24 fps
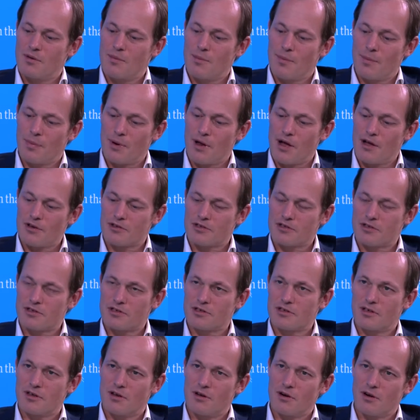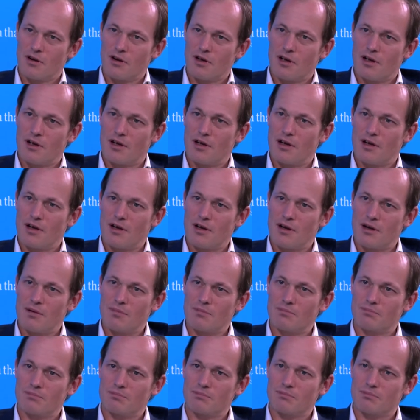plus,
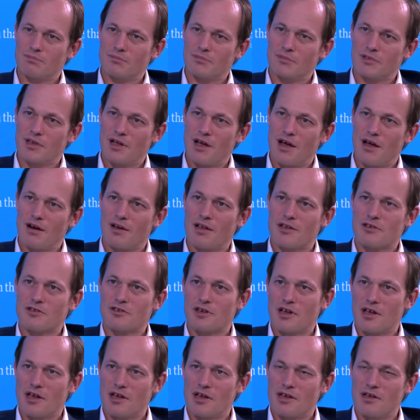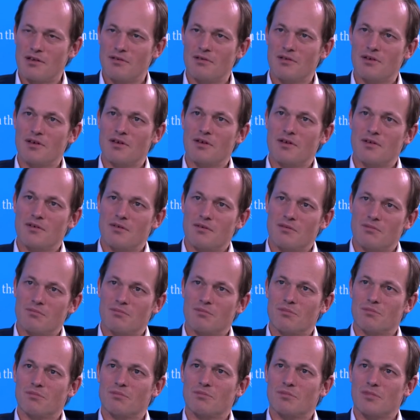um, now let's say,
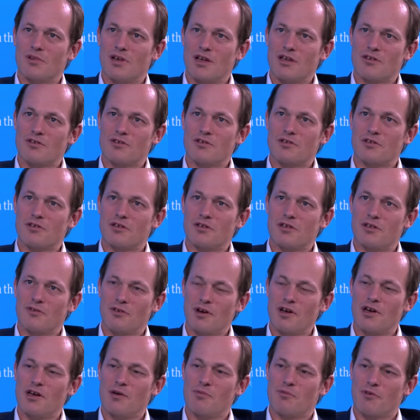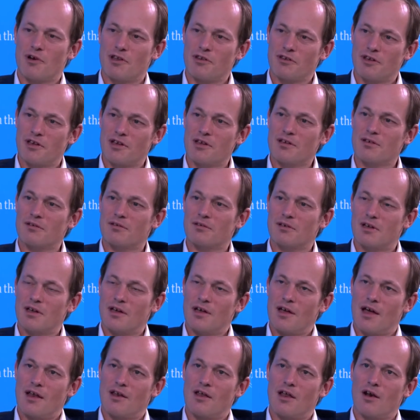let's see, 3D printing.
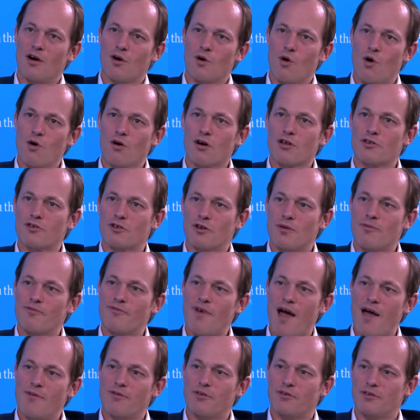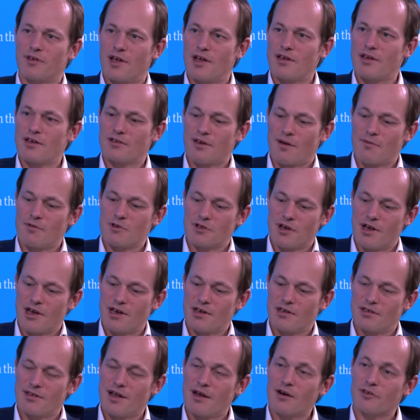And then longer term, five to 10 years, I would say
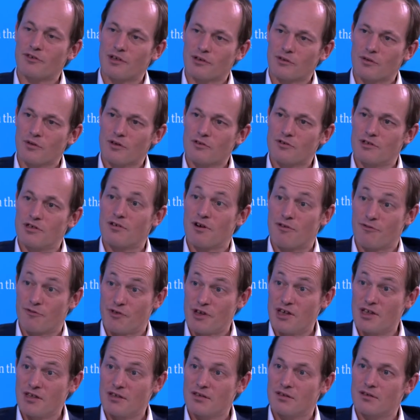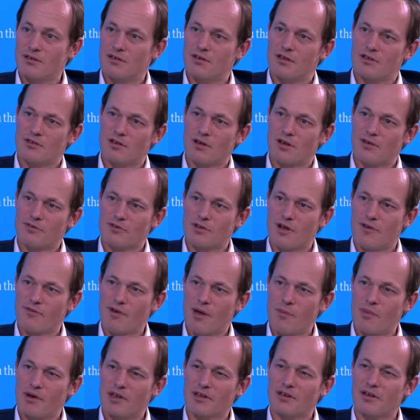nanotechnology, graphene. There's a lot of stuff
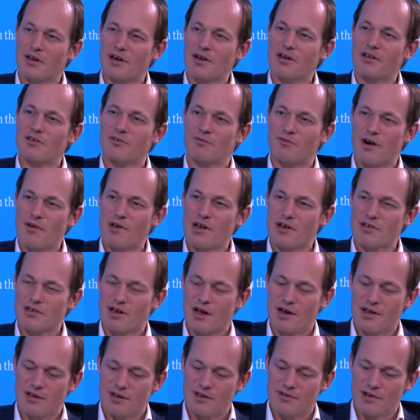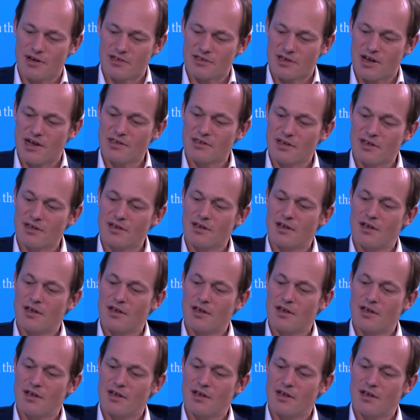happening there. It's very exci exciting.